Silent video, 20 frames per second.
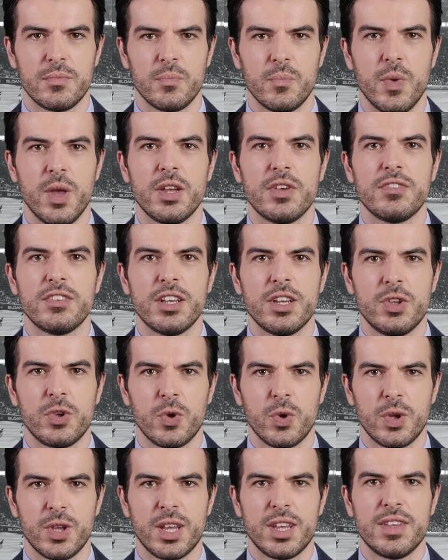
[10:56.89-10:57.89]
One of the
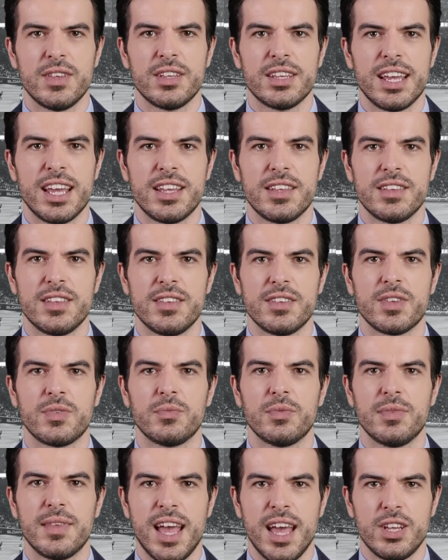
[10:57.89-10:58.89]
earliest cases of
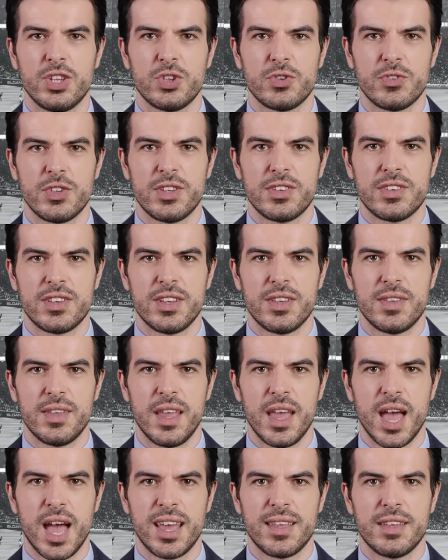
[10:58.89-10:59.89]
match-fixing
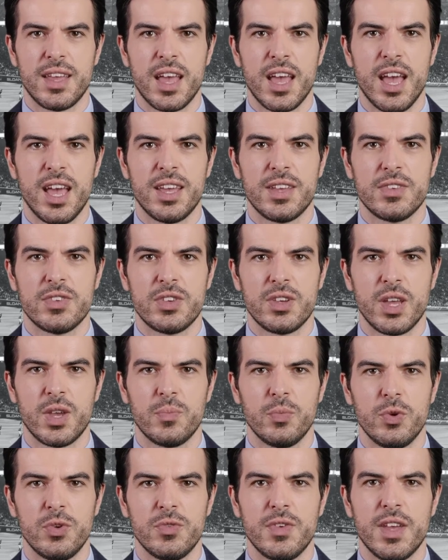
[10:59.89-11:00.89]
at the highest
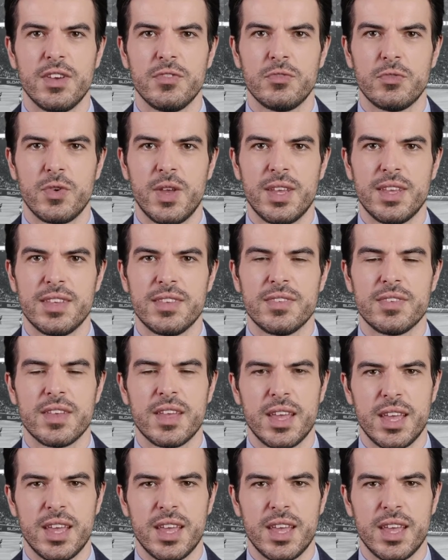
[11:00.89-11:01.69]
level of athletics